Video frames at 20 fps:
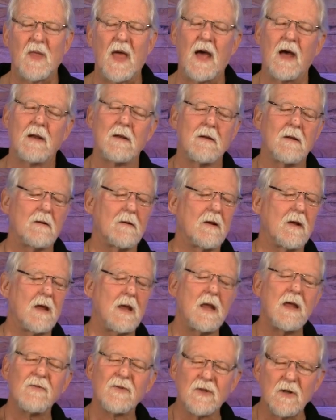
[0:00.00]
And
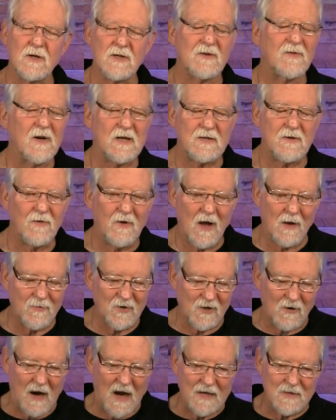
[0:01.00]
even those of us who've come
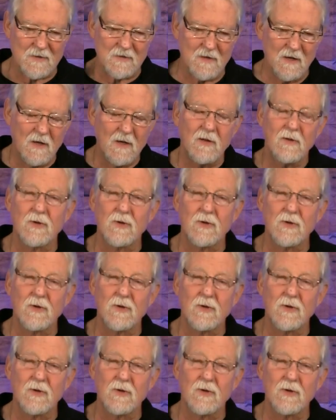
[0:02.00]
to Christ,